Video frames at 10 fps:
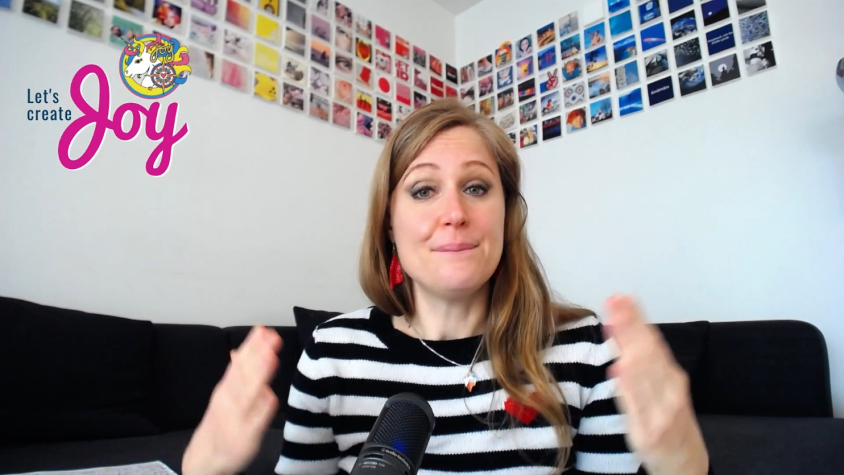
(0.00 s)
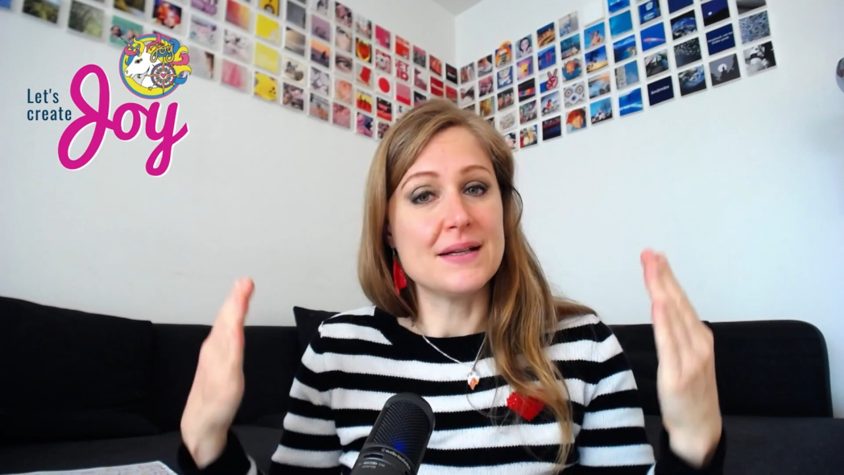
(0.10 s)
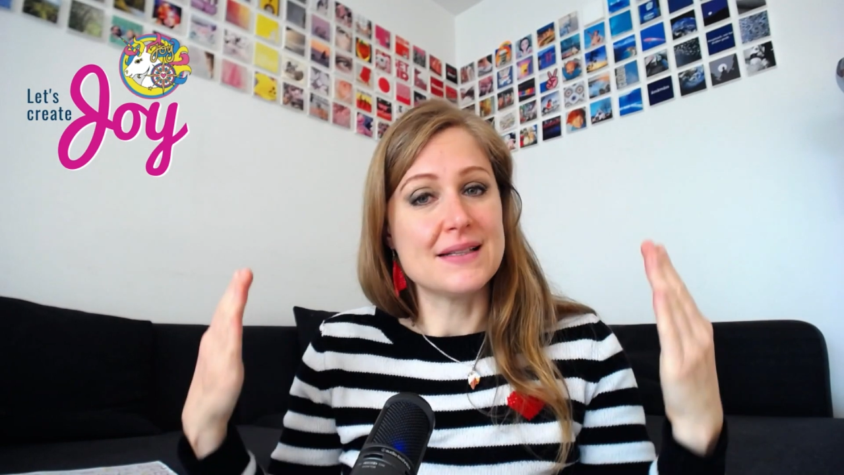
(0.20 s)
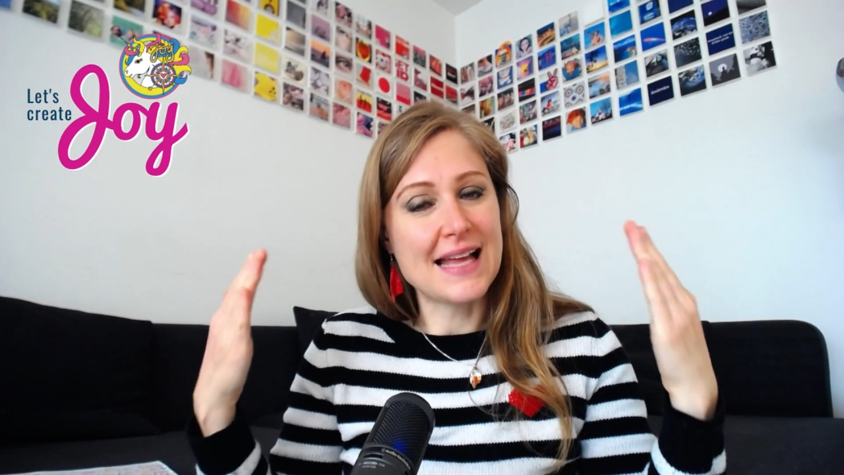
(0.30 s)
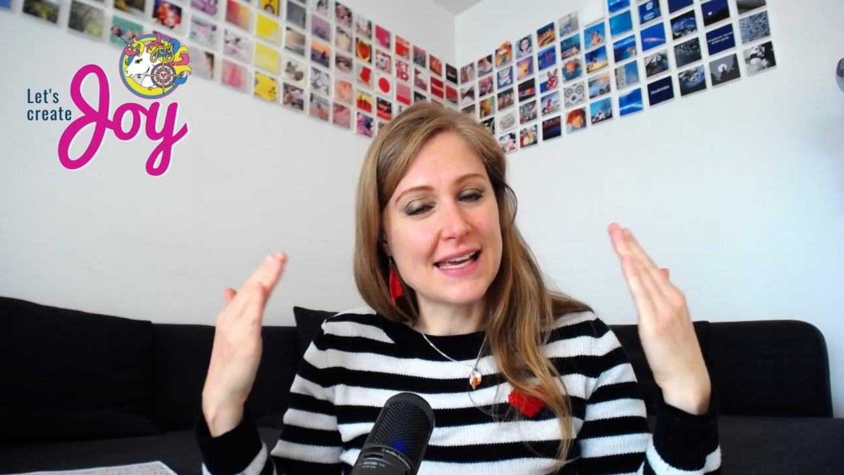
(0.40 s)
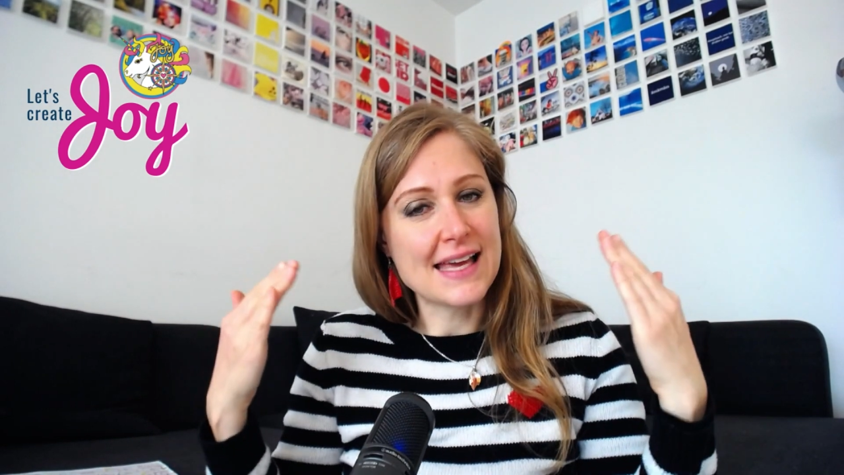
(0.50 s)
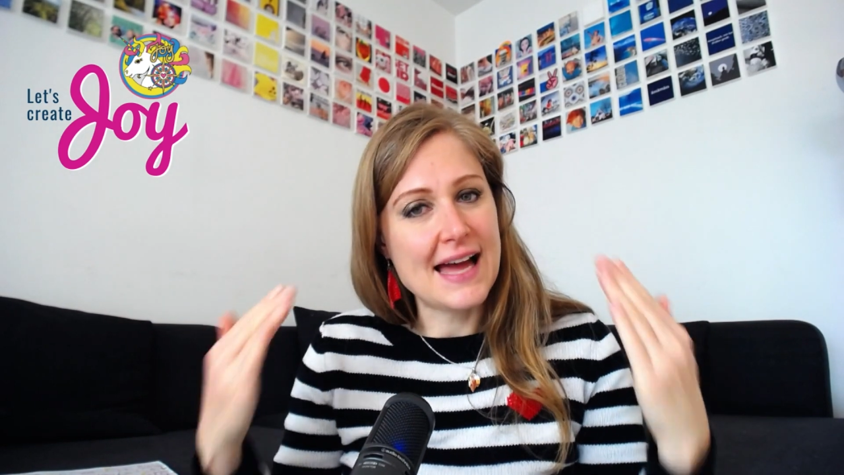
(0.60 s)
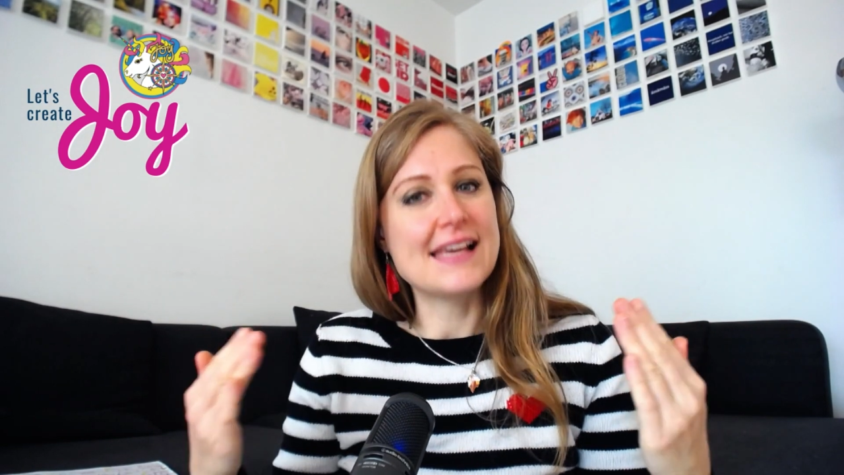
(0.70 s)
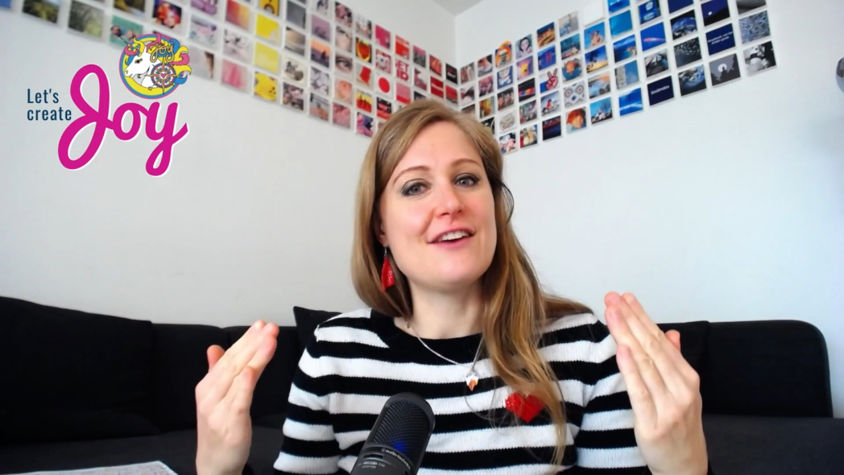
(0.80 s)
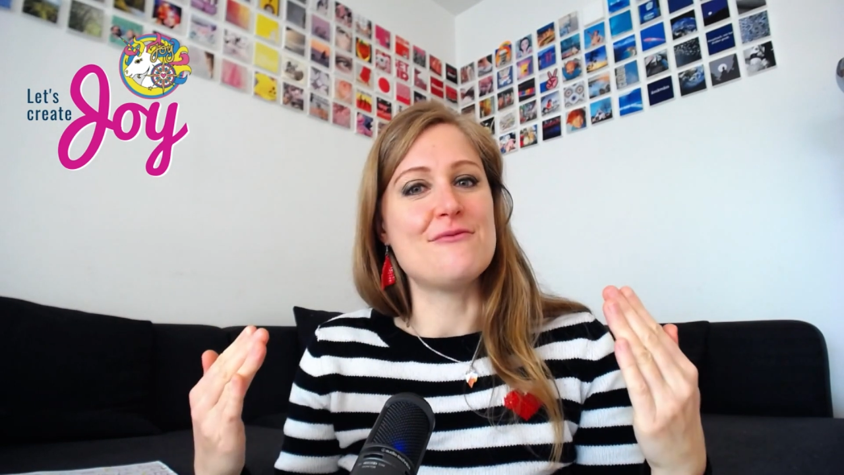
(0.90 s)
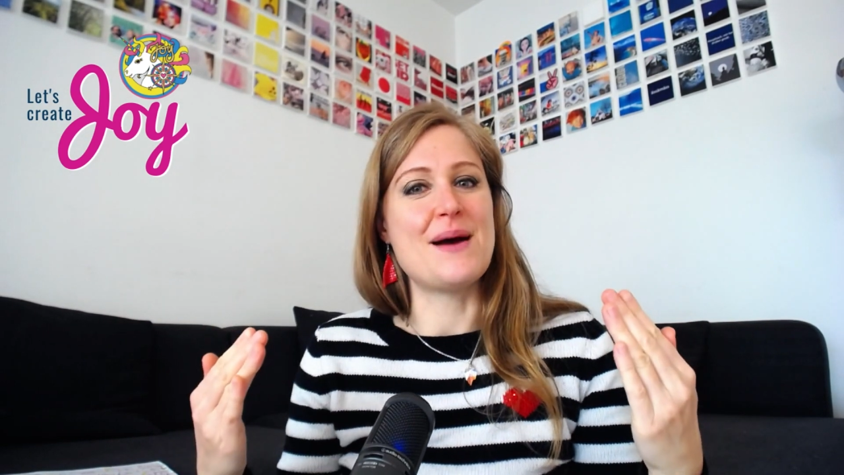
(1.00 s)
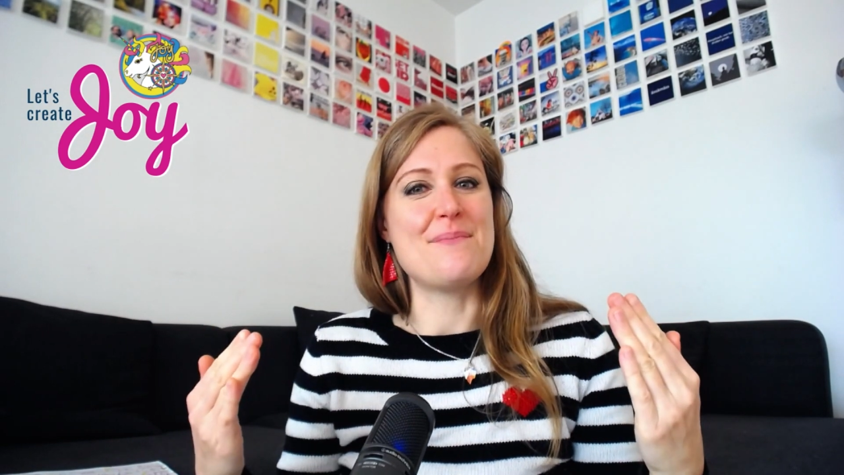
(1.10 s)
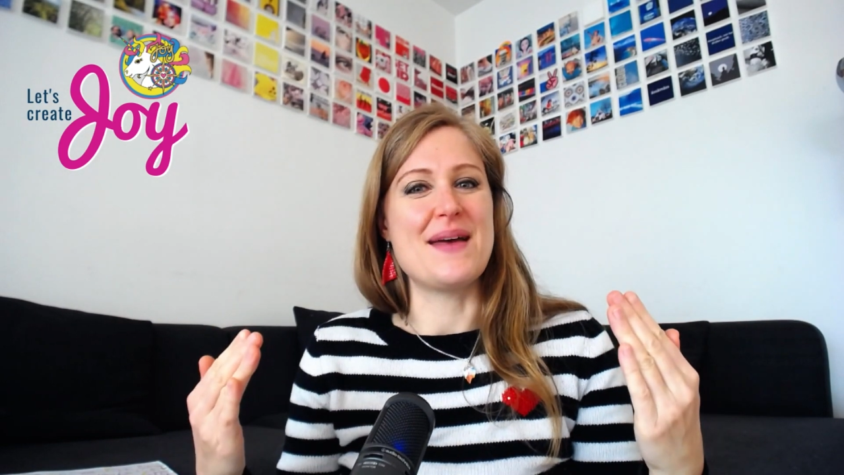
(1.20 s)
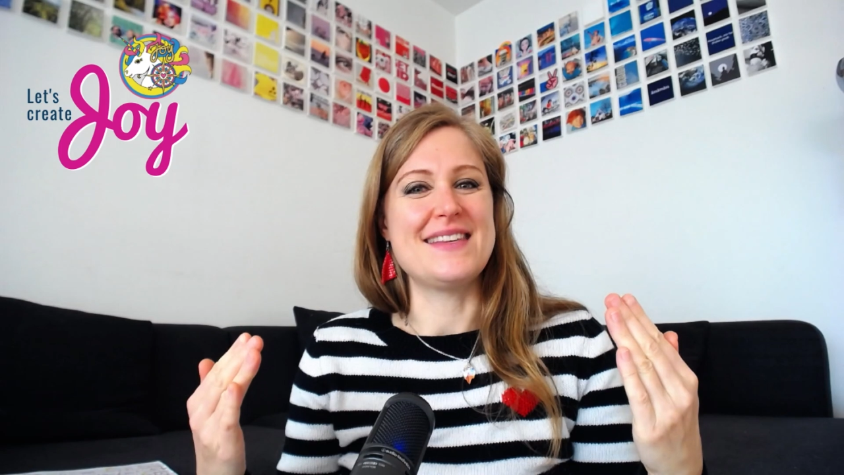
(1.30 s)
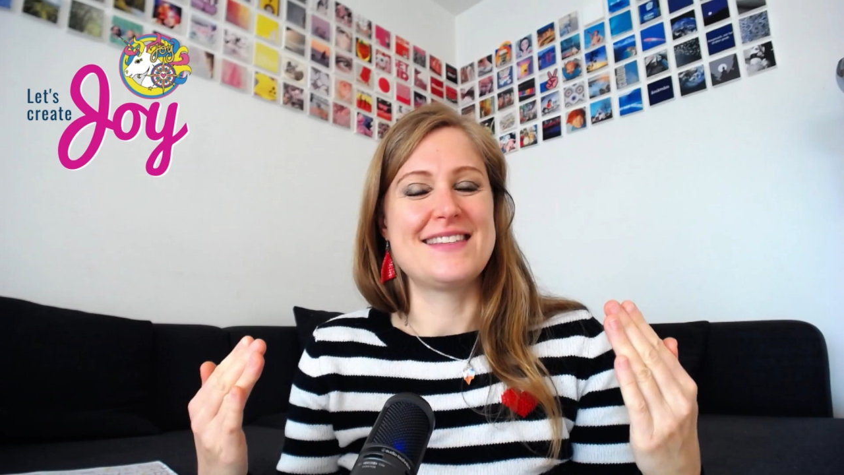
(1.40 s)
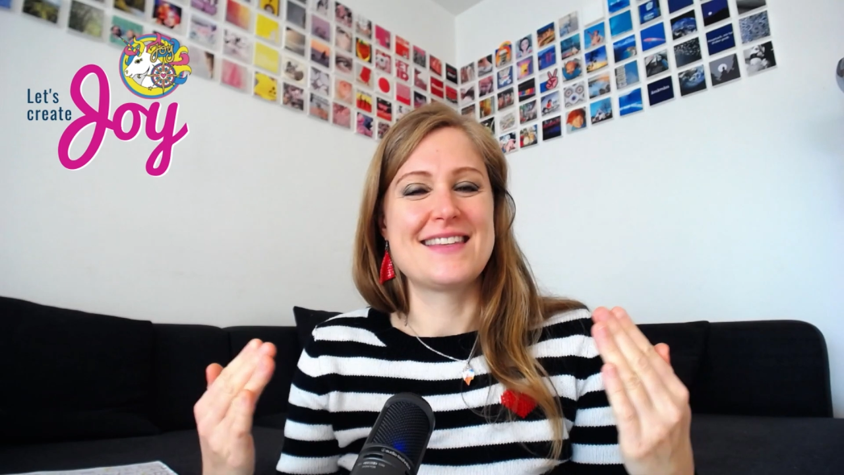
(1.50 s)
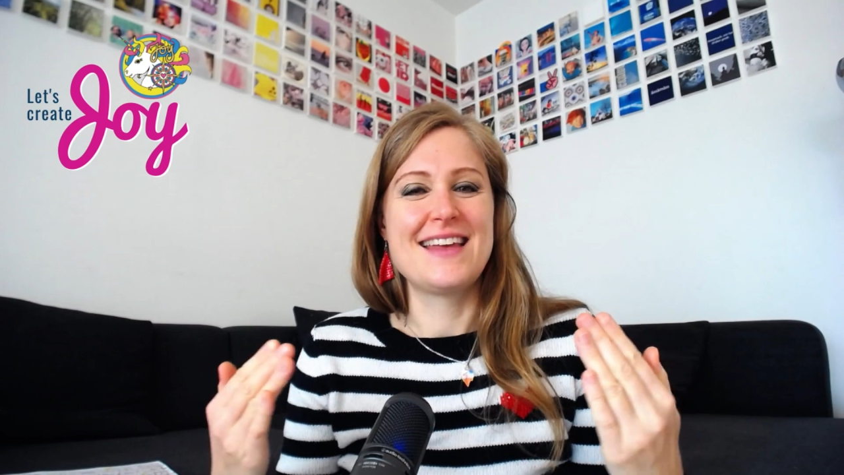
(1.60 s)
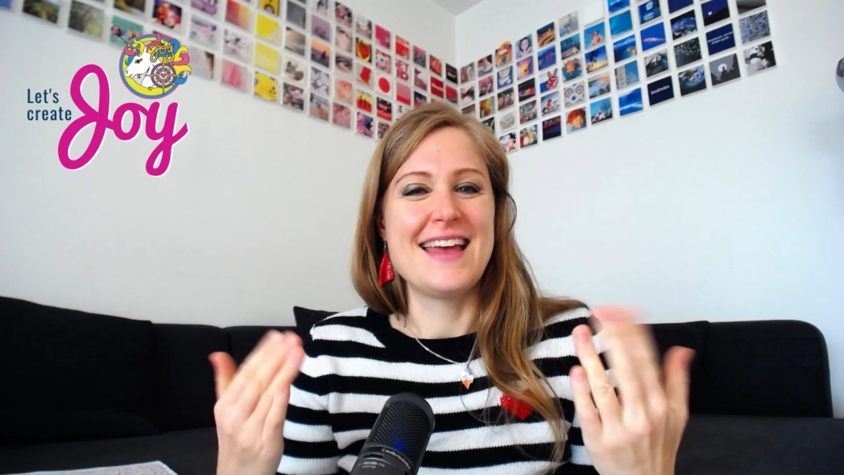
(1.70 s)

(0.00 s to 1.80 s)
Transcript: but like, I give my best.